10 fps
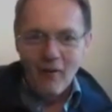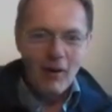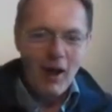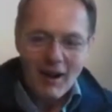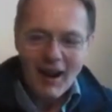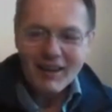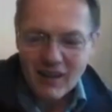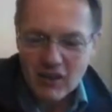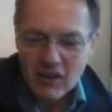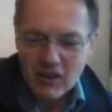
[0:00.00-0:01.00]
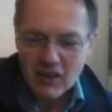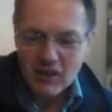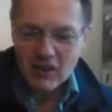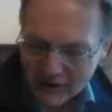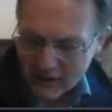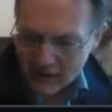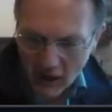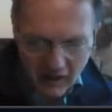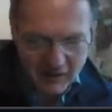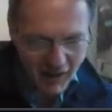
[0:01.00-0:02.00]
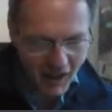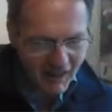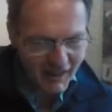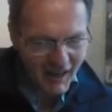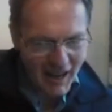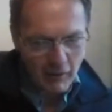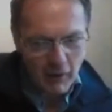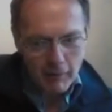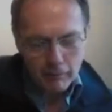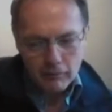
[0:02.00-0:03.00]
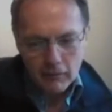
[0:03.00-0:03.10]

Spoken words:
Well, I should be doing, because it's kind of slightly how